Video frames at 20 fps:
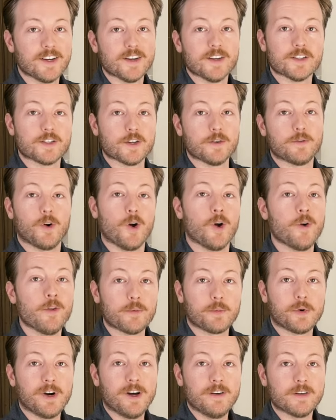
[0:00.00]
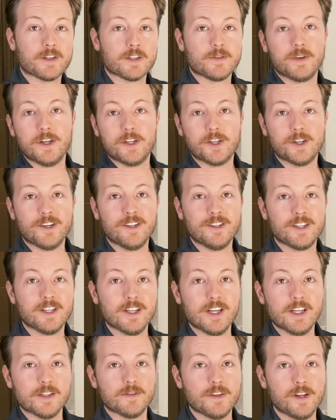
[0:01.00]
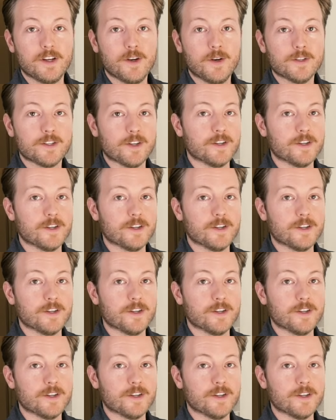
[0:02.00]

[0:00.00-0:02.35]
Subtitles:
So for all the products featured in today's videos,